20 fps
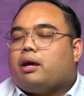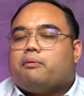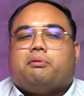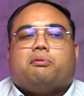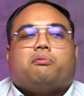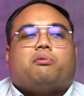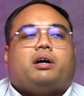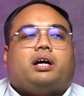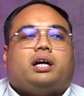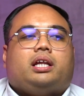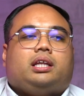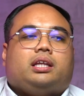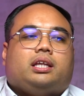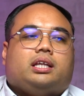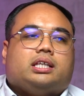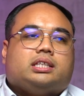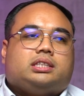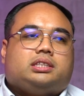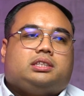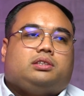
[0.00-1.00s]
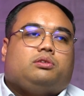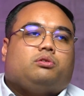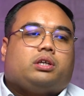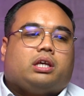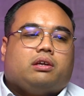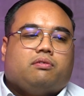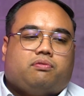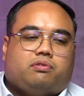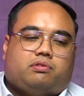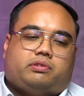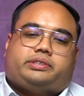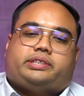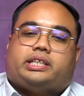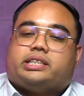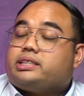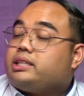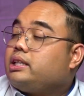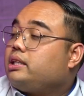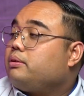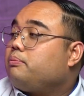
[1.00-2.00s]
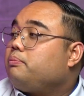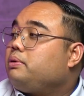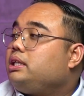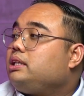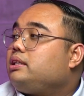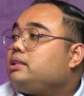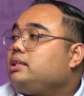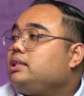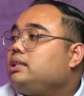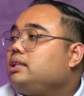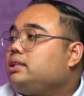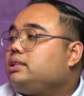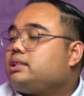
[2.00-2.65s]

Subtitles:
Everyone is looking for sustainability,